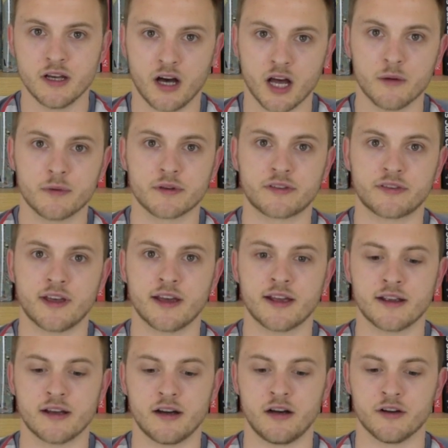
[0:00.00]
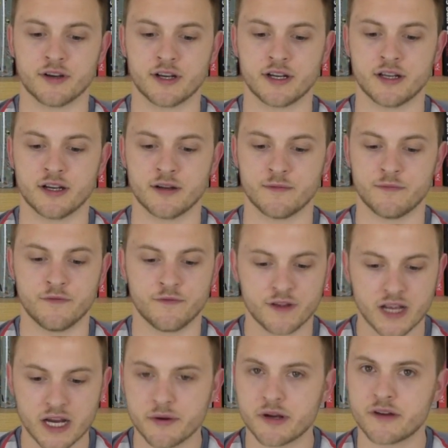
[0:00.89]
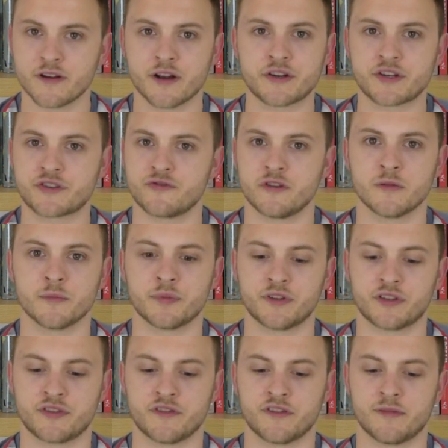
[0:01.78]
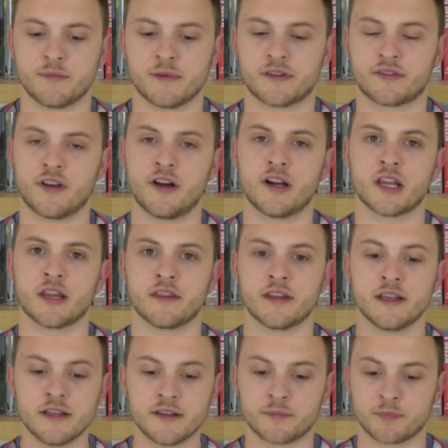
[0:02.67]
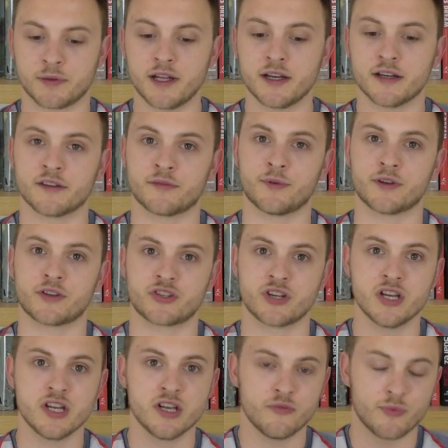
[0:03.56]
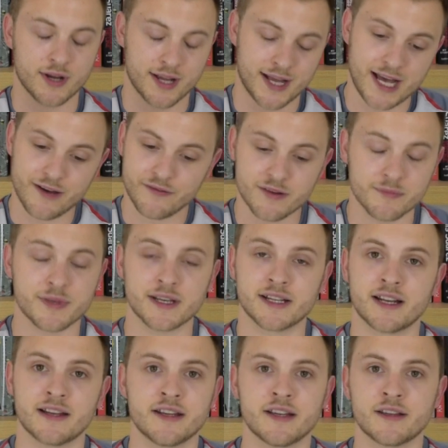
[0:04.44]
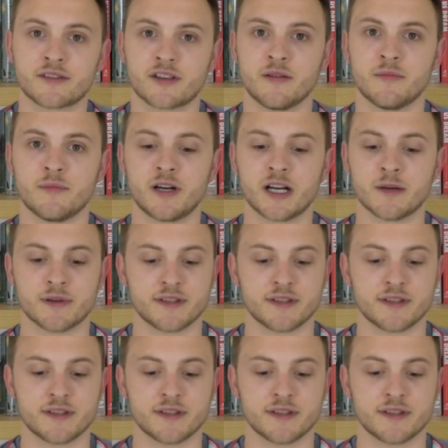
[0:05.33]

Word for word: I would say are in a very, very strong position to be signing these players, which we haven't been in years gone by.